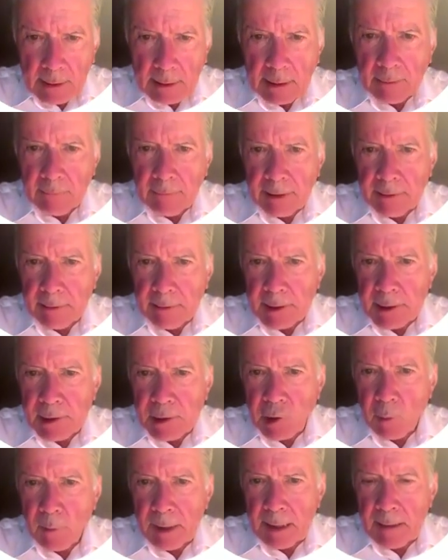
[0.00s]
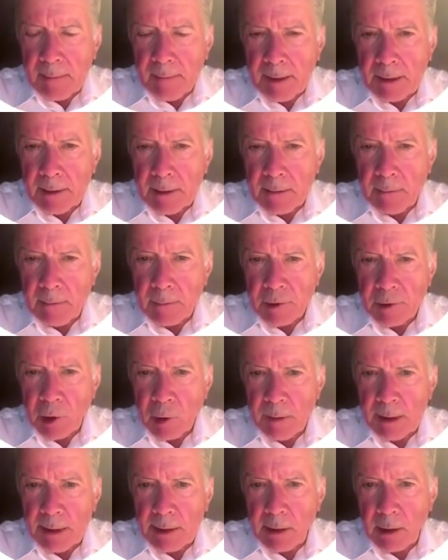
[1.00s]
there were so
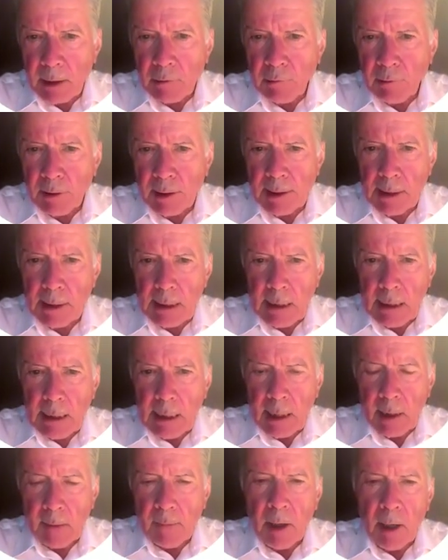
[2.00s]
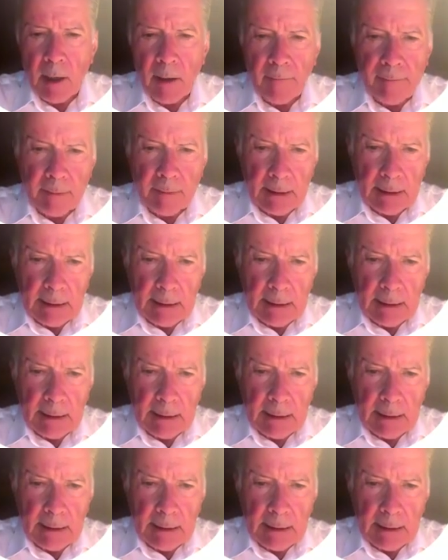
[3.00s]
many countries above